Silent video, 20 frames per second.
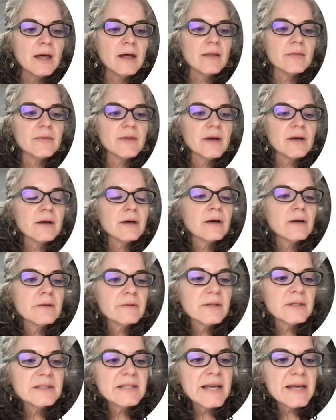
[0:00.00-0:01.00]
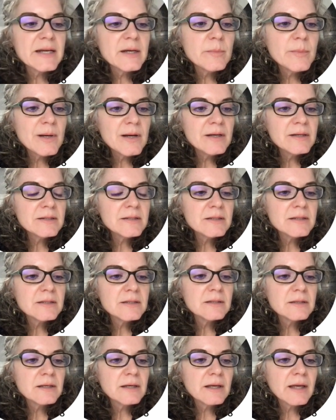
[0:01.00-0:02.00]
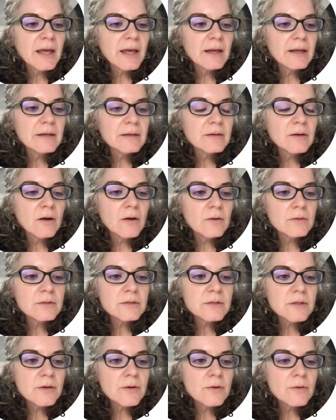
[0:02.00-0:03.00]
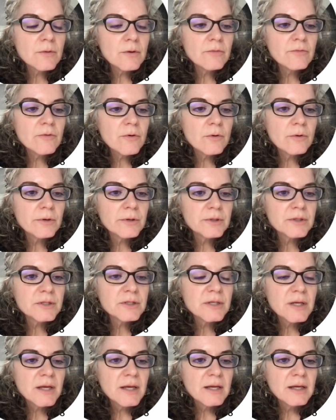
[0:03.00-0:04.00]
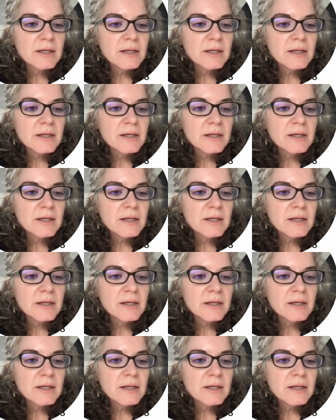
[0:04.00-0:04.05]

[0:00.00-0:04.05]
The data bus can also, of course,